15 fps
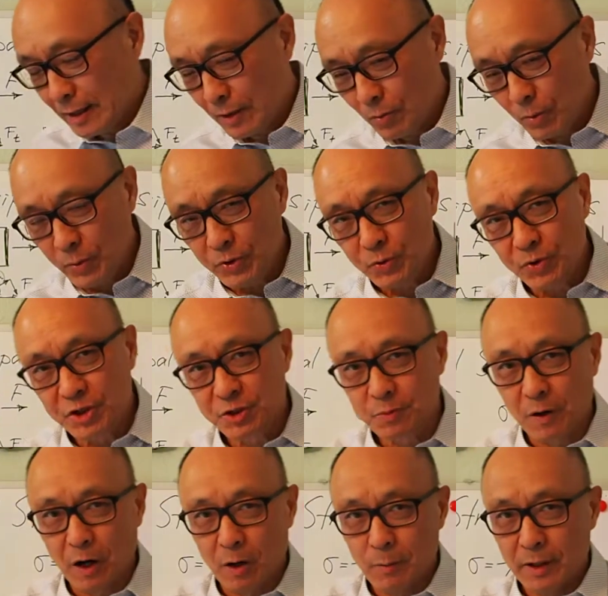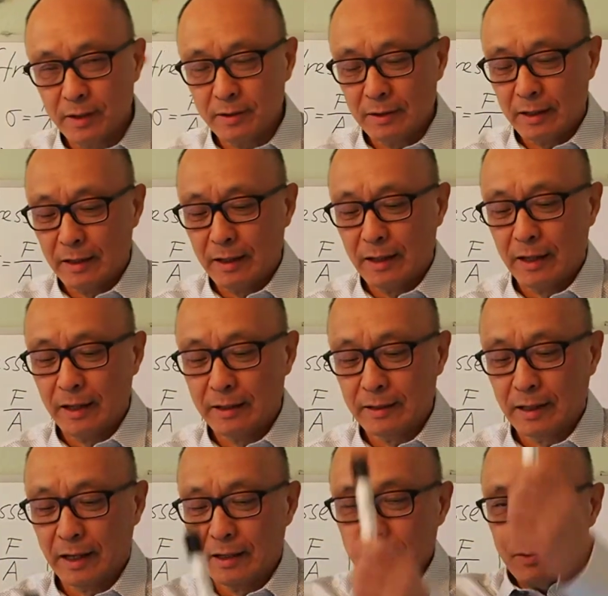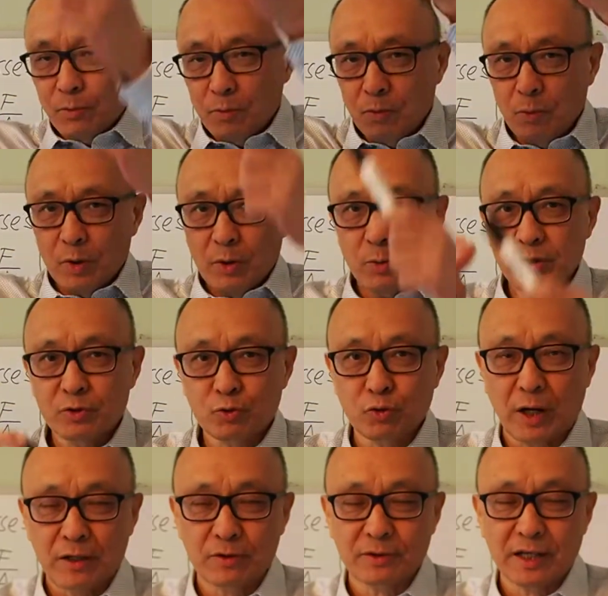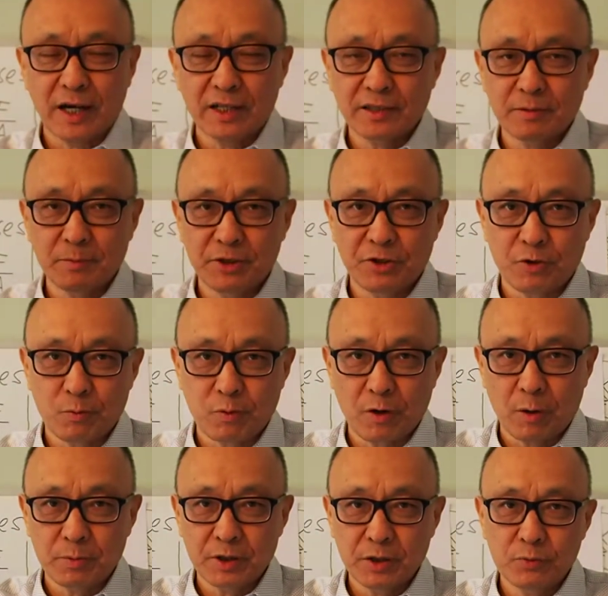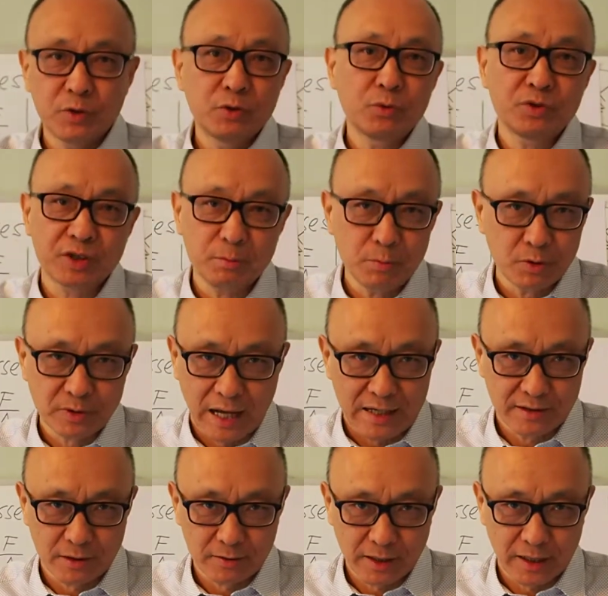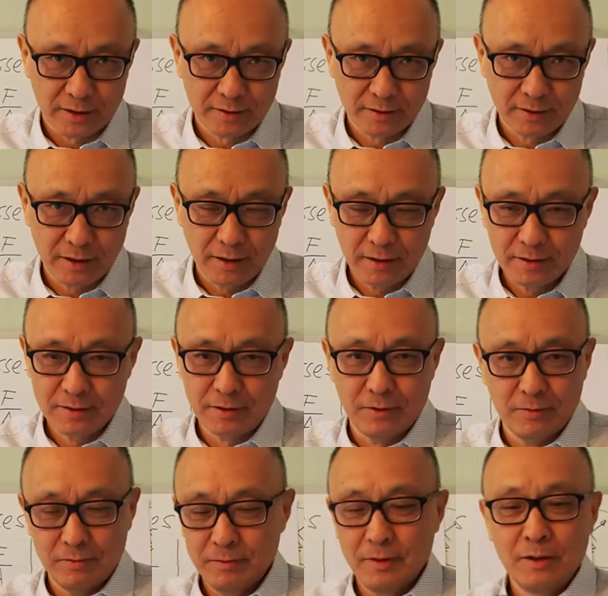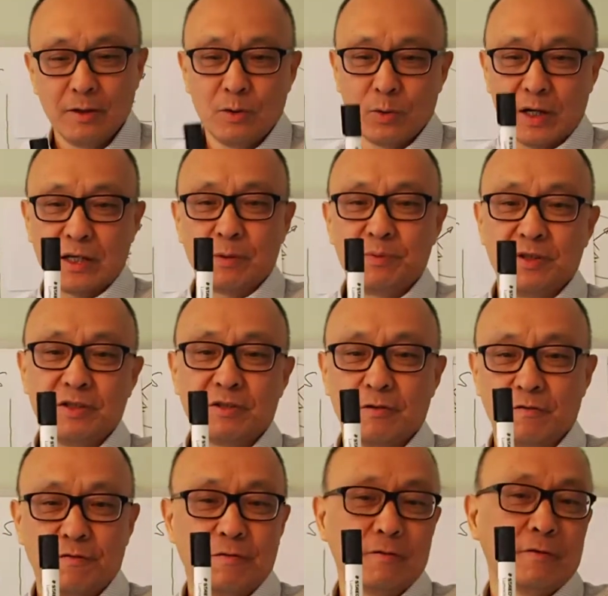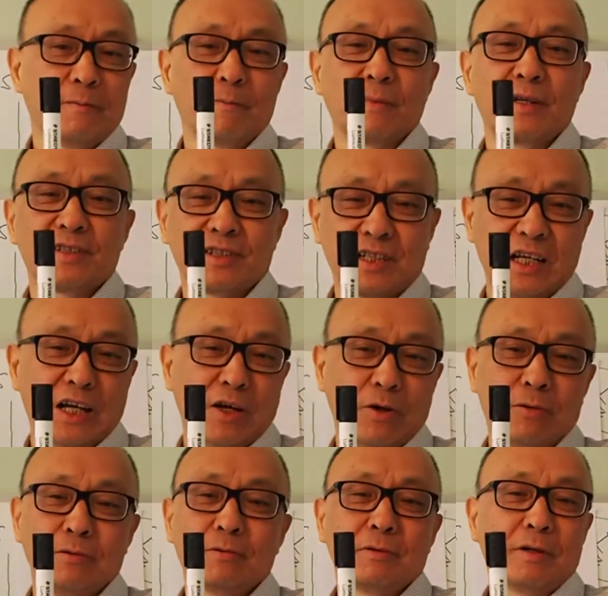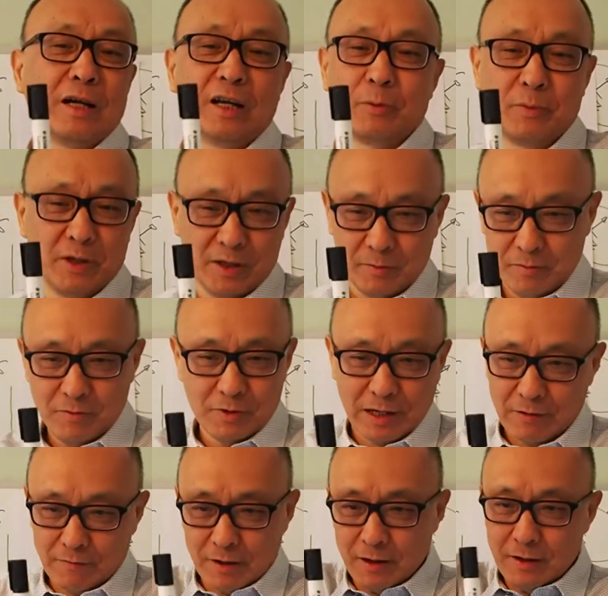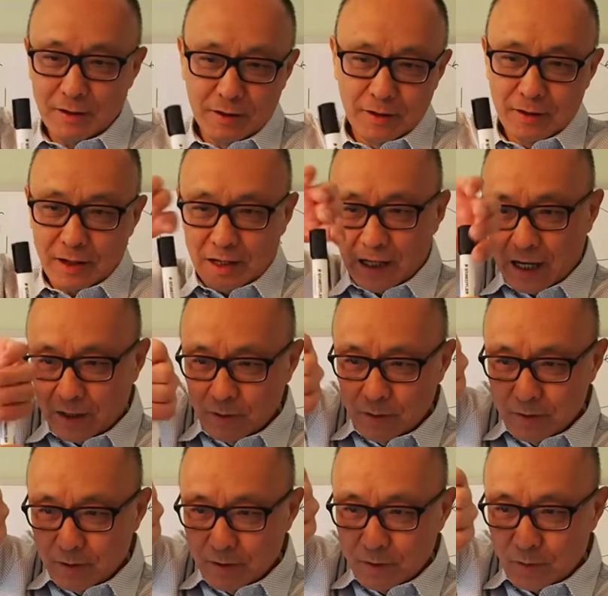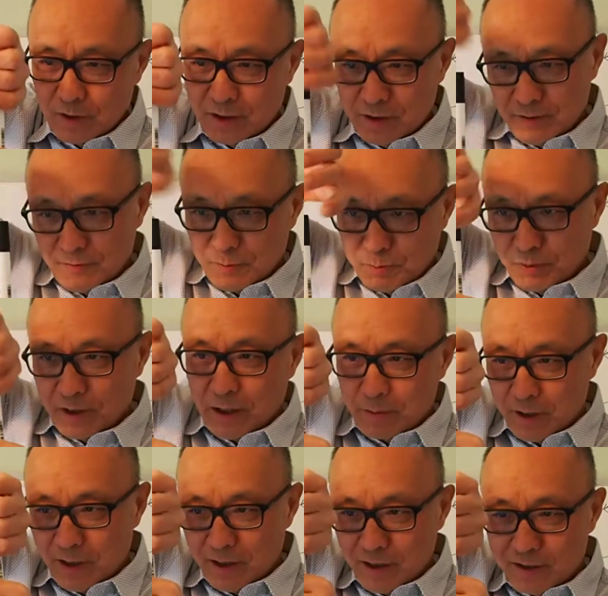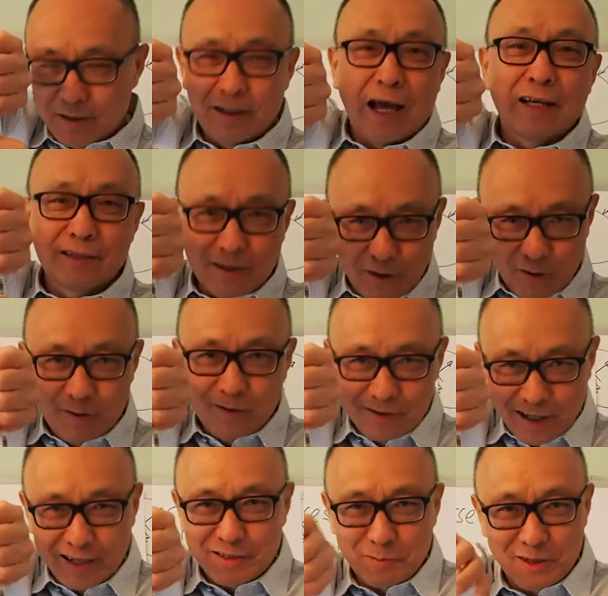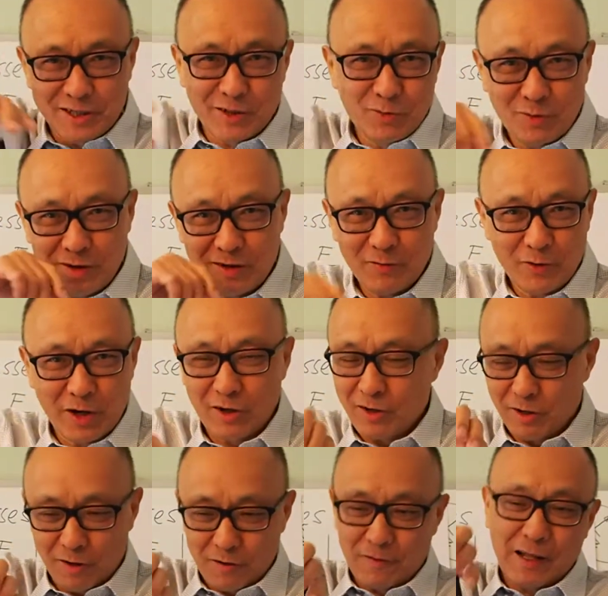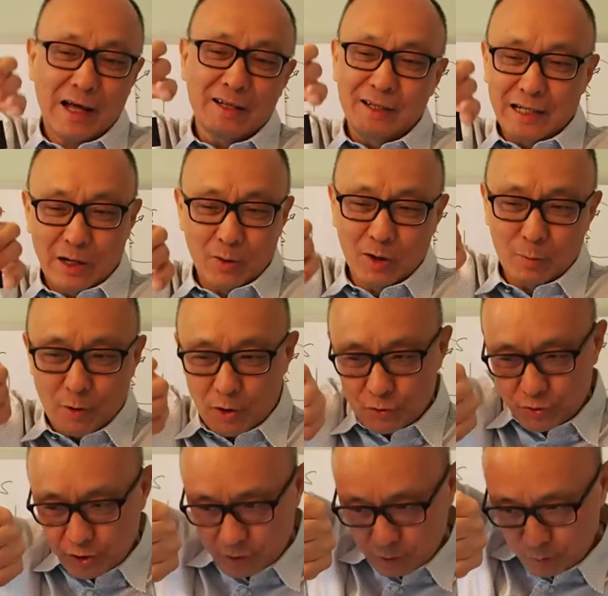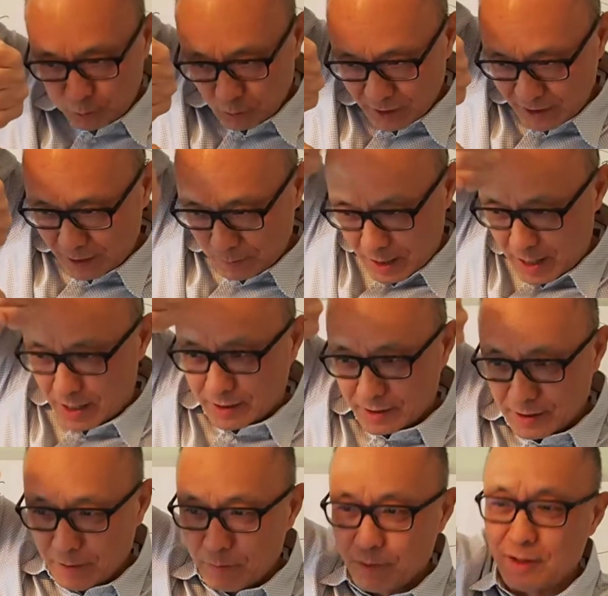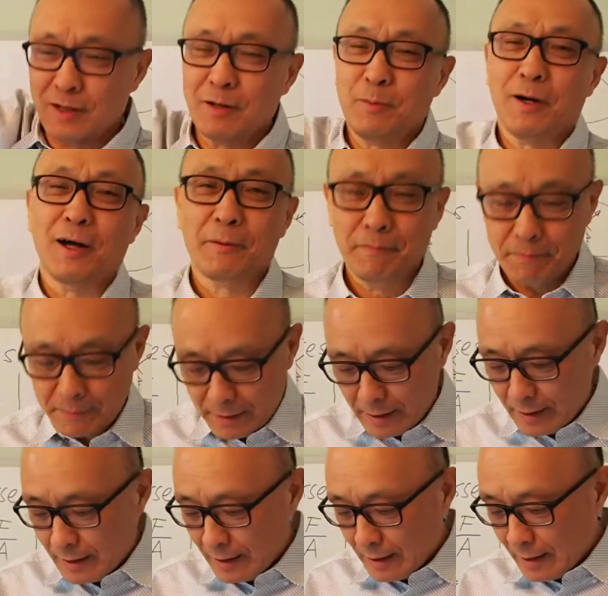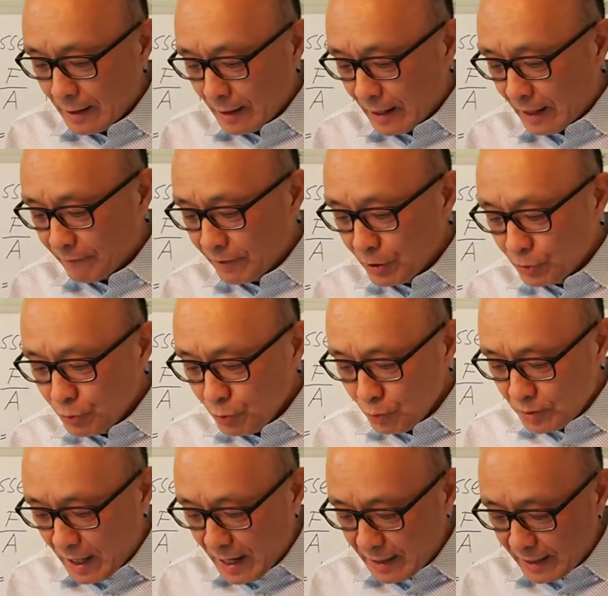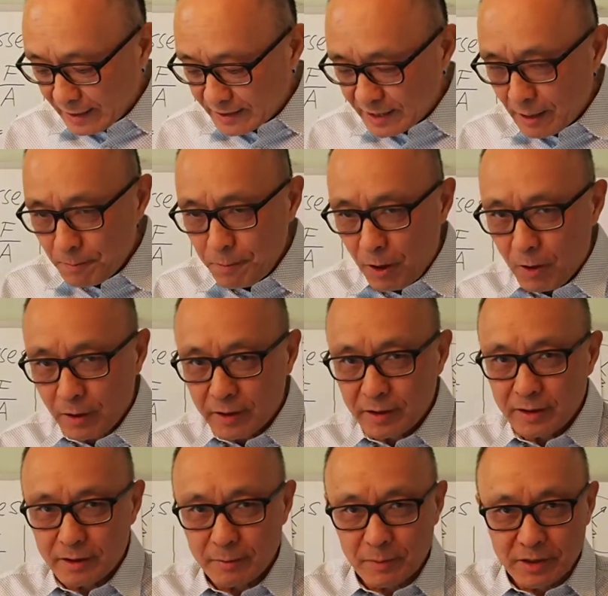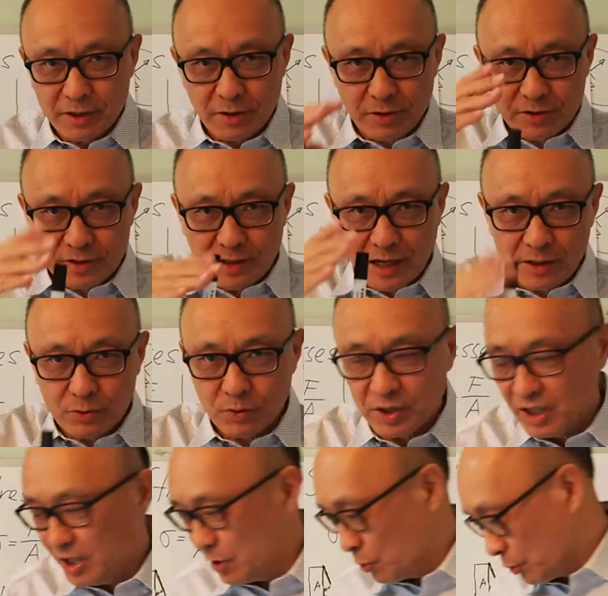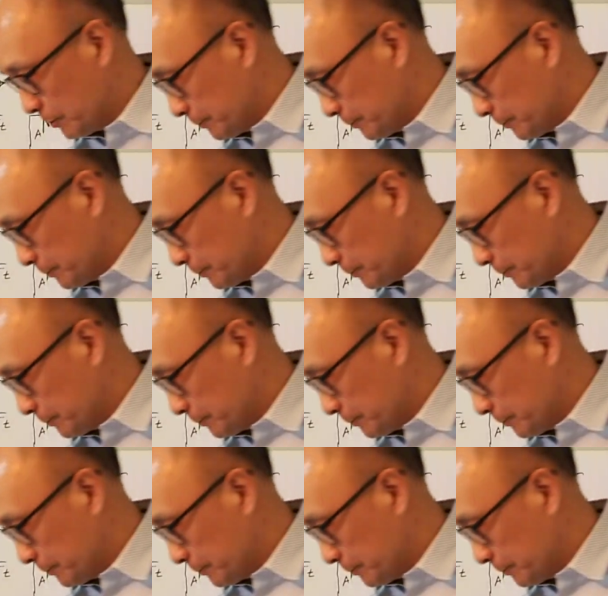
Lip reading: When we do experiment and when we try to test material properties, we do simple tensile tests. Yeah, so we got a piece of steel, aluminum, whatever, and then we put them in this tensile test machine. We got a lot of that in our laboratory, so pull it apart, yeah, pull it apart. And when you do that, at some point, the material starts to yield.